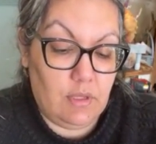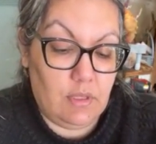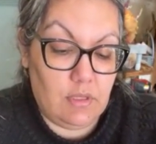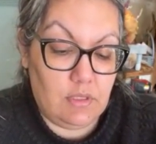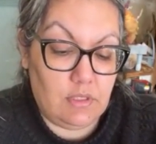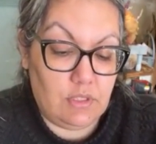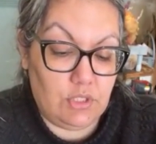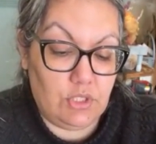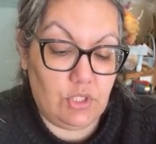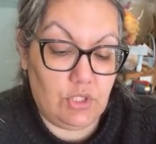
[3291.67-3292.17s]

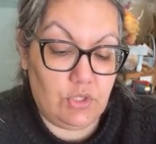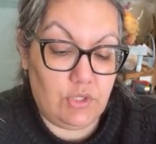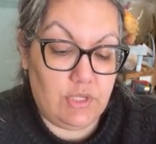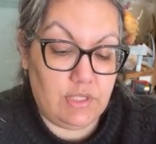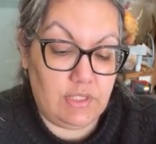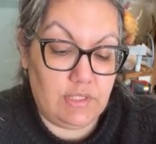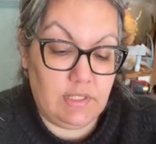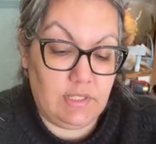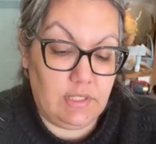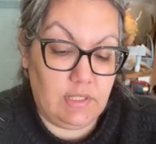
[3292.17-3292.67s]
and
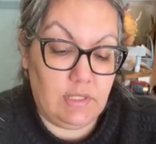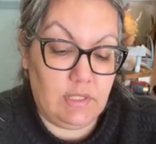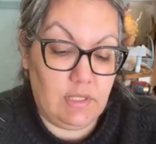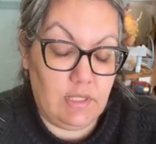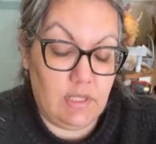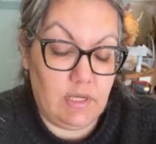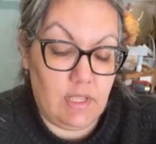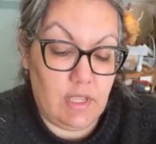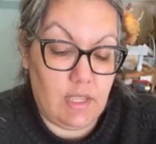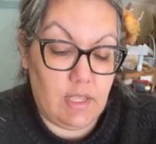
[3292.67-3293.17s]
distress it
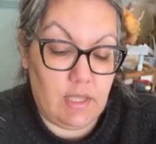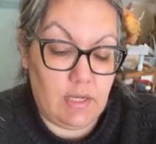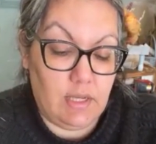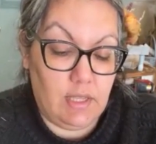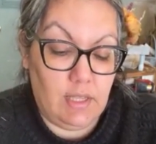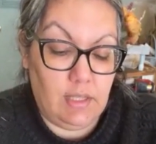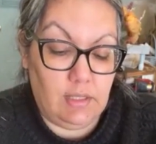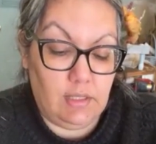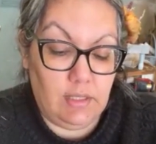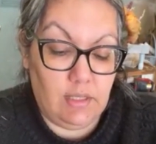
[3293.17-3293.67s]
and add
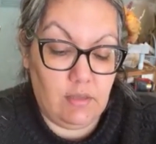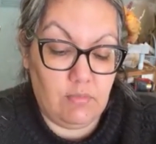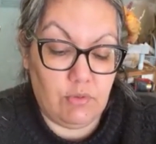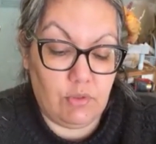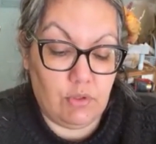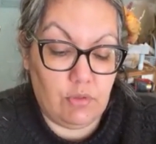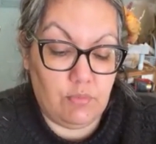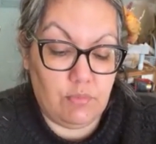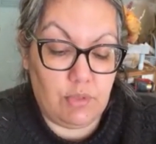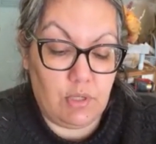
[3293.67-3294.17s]
a
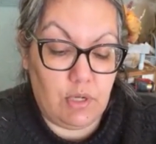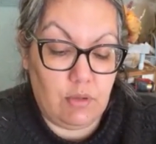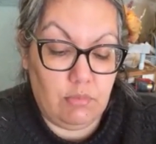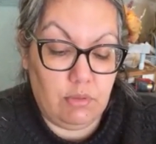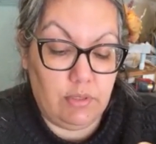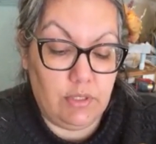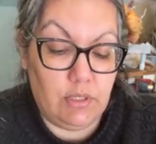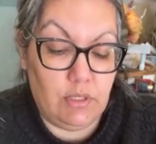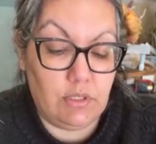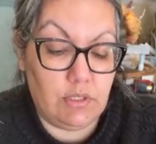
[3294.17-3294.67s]
label
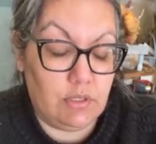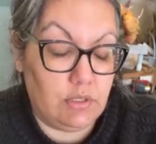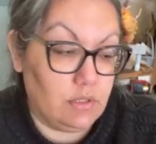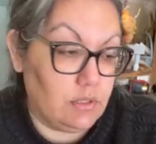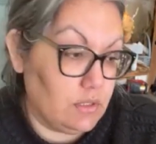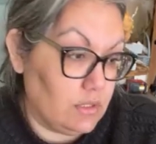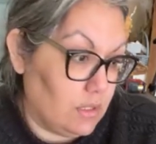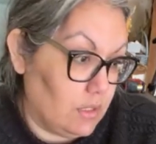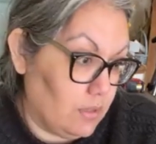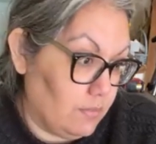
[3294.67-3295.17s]
probably to the
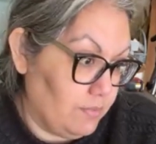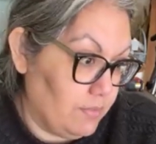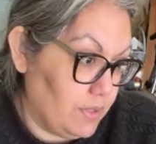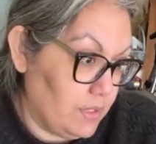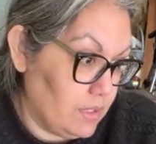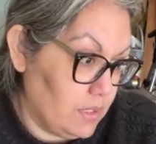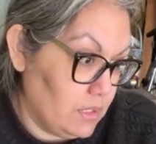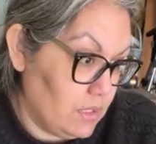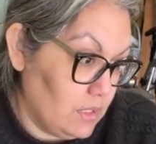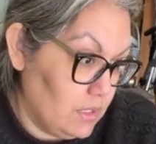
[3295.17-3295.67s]
top.
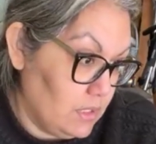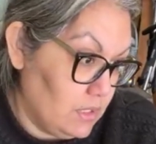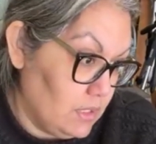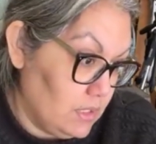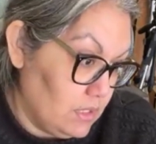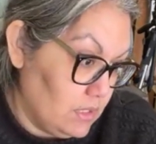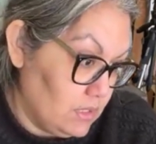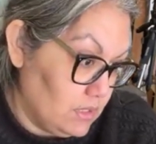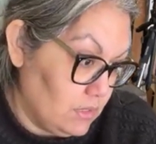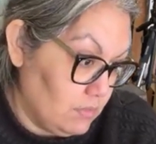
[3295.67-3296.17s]

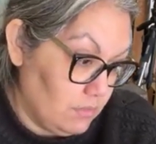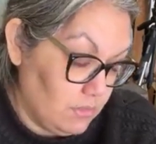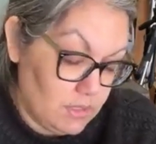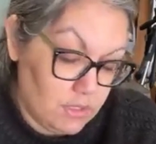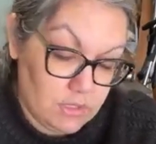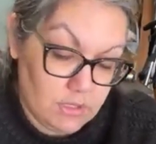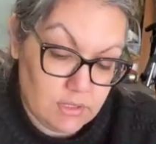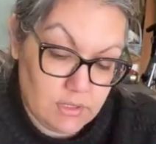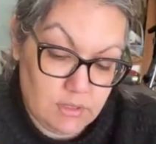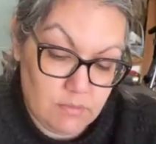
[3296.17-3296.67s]

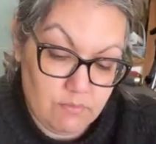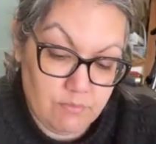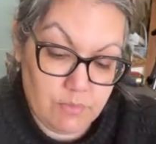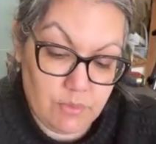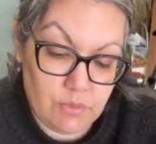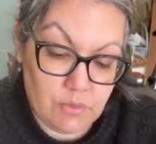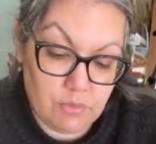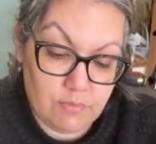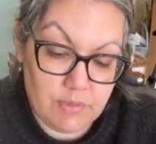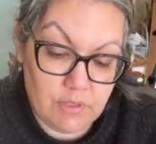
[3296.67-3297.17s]
Something
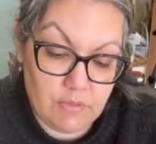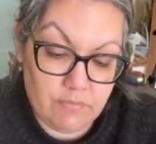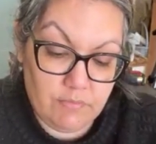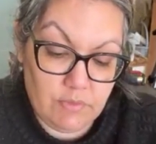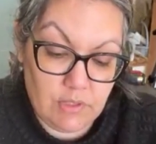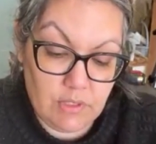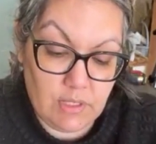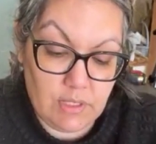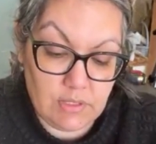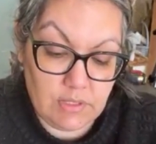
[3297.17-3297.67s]
simple, but
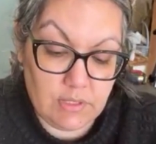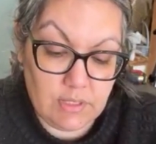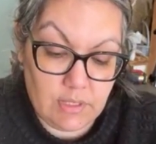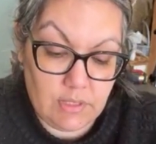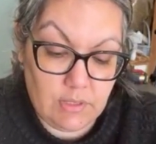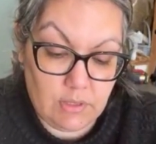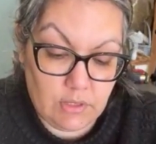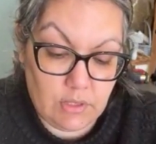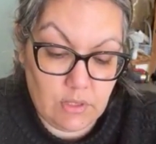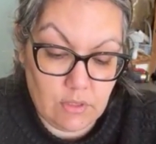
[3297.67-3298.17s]
if you guys
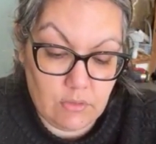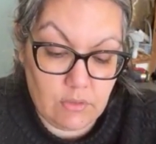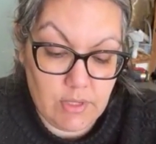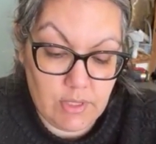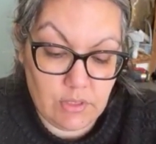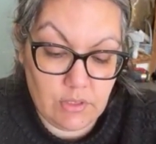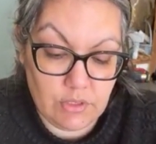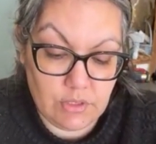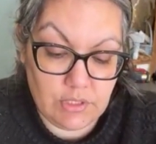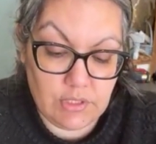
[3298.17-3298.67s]
gotta go,
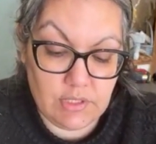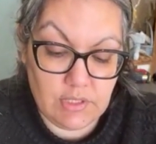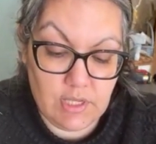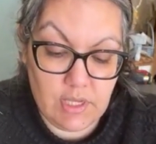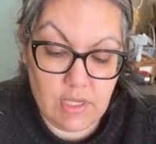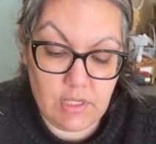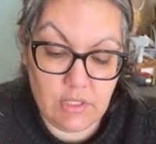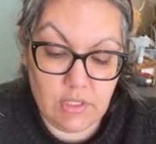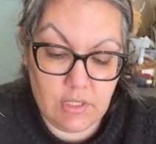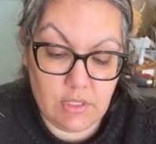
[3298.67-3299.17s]
I
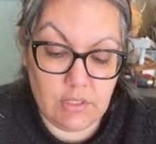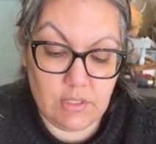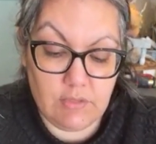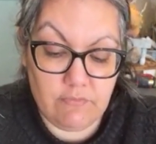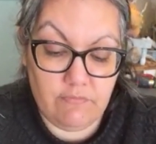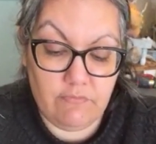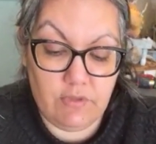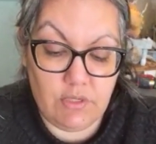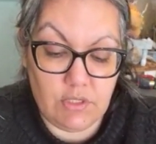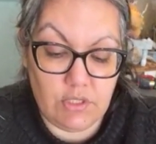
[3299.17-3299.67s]
understand. You guys
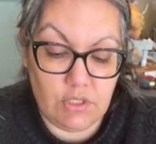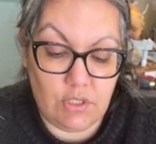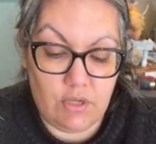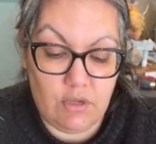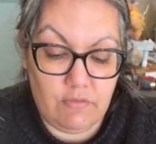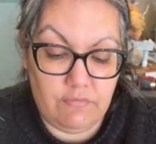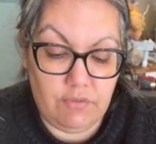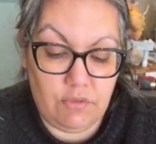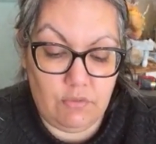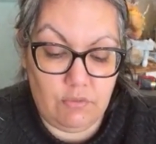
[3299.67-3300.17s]
can finish
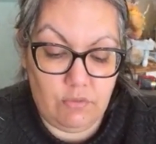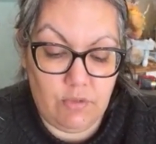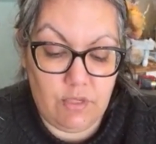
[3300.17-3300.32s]
off the